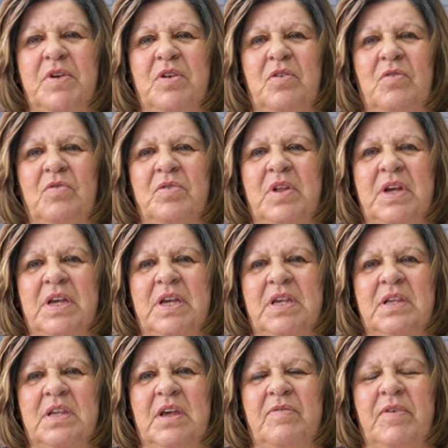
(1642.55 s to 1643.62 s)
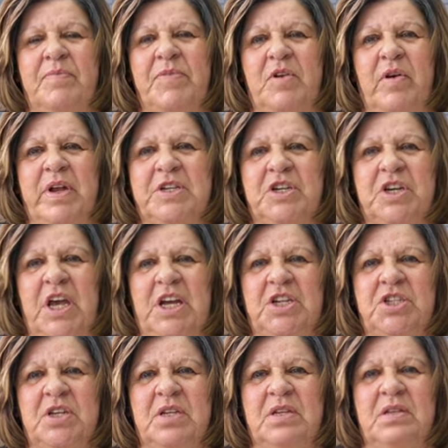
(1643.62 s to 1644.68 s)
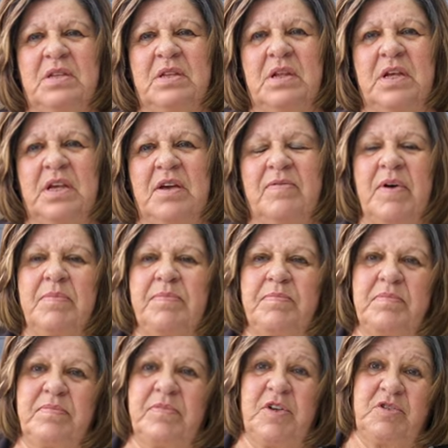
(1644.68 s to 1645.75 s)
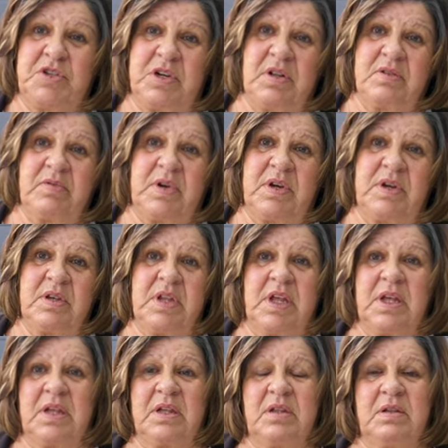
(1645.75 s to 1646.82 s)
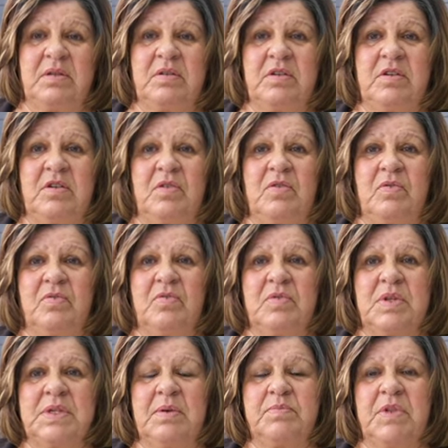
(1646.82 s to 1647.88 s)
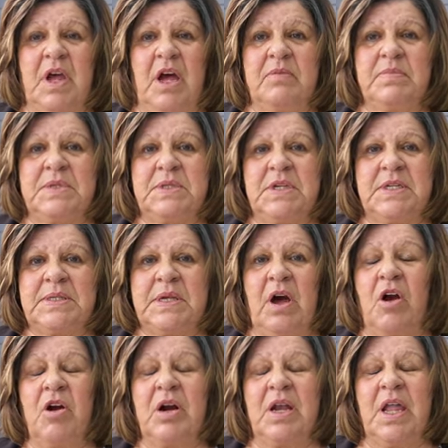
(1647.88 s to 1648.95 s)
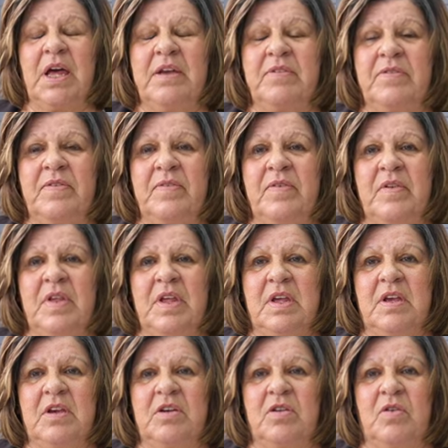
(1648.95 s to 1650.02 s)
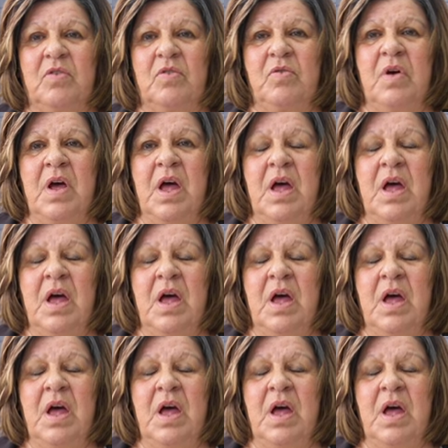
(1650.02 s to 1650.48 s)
You know, they give up their education, they give up their children. They, you know, sometimes it's a hard life. You know,